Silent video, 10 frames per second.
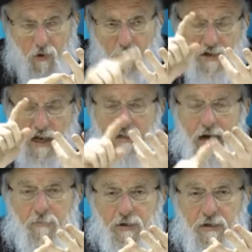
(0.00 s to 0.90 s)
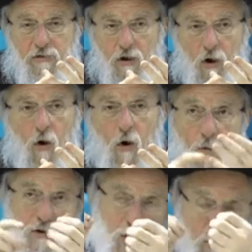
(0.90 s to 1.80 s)
or you're not competent,
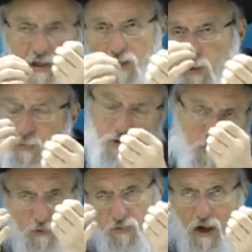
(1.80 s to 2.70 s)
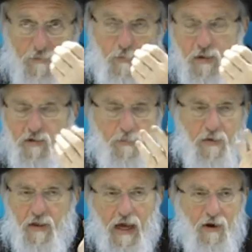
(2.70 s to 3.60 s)
or when you say 2 plus 2 is 5, you mean
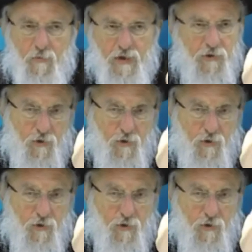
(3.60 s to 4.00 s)
something that I don't mean.